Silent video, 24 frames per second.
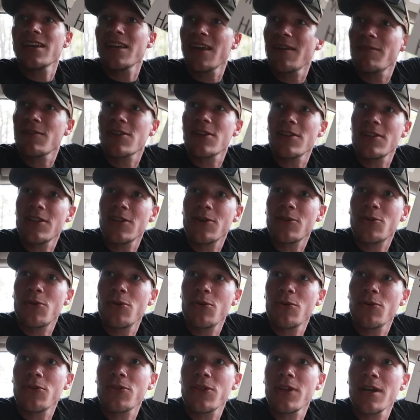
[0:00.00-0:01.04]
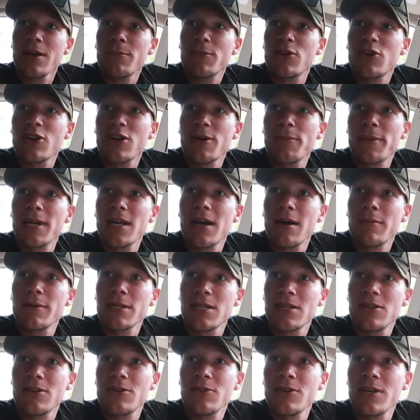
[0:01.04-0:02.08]
Give us a little cool
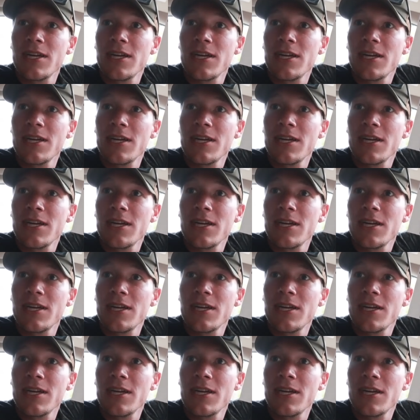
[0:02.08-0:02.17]
thingamajigabadabadoo